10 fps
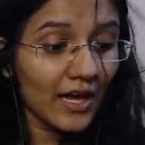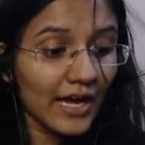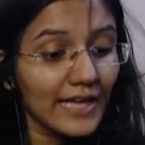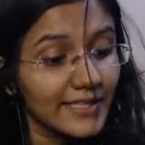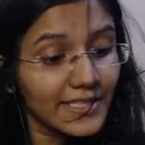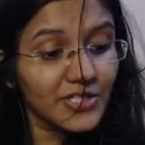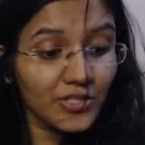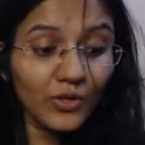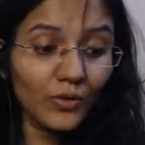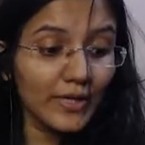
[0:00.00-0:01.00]
Adesh,
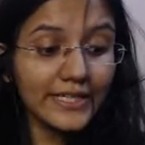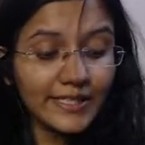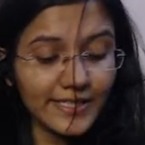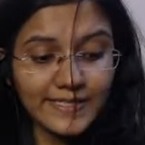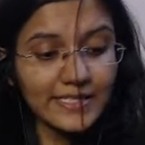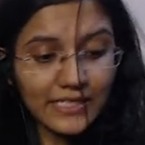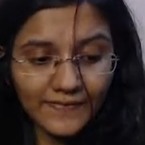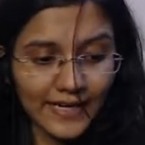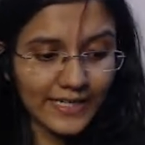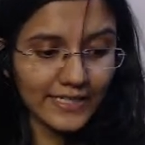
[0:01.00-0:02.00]
no, it isn't
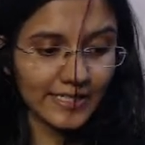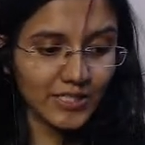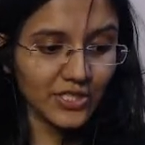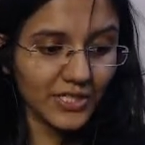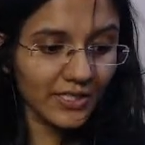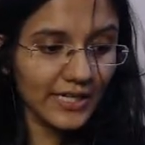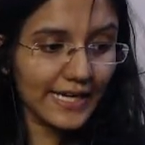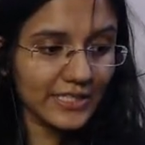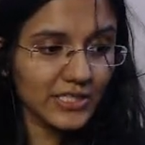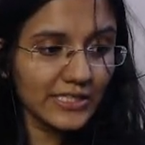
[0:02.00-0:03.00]
Venkatesh here
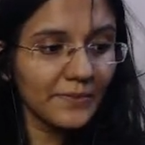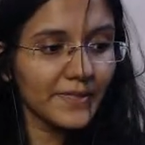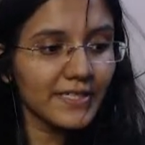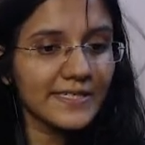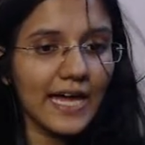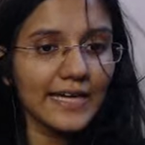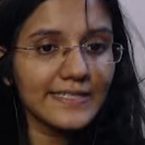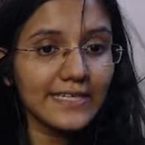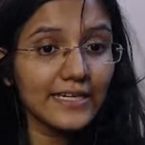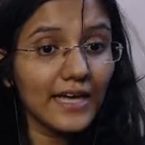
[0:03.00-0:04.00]
actually, because I
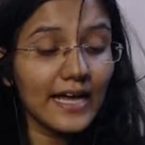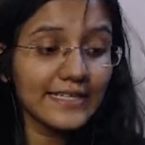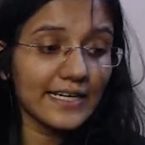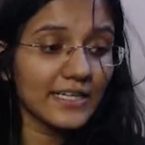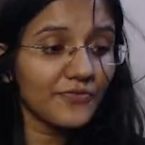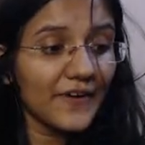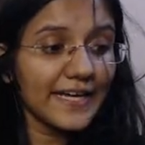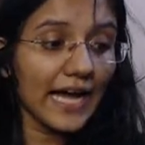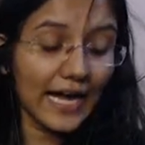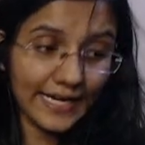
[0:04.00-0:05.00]
said identify
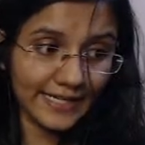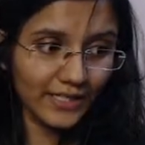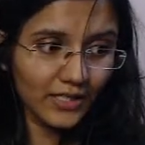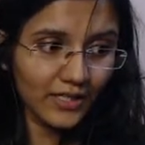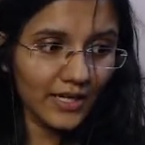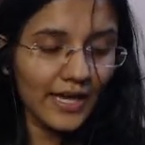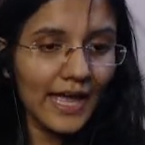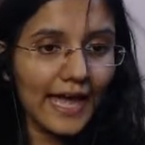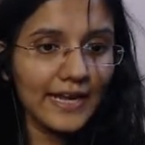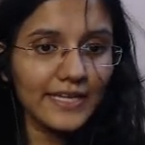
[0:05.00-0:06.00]
I,
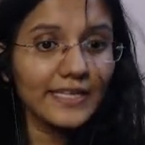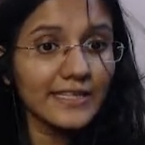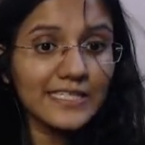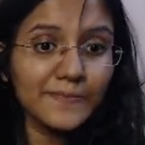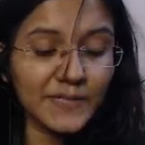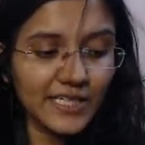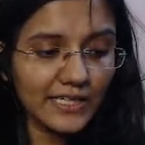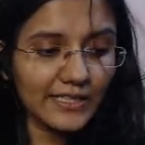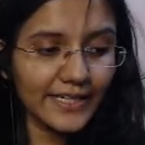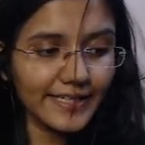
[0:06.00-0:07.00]
and in this
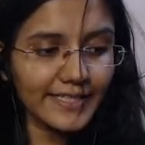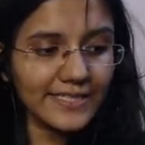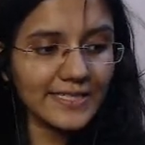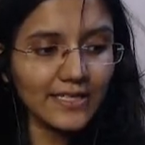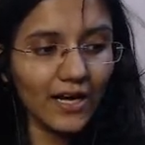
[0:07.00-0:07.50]
particular case,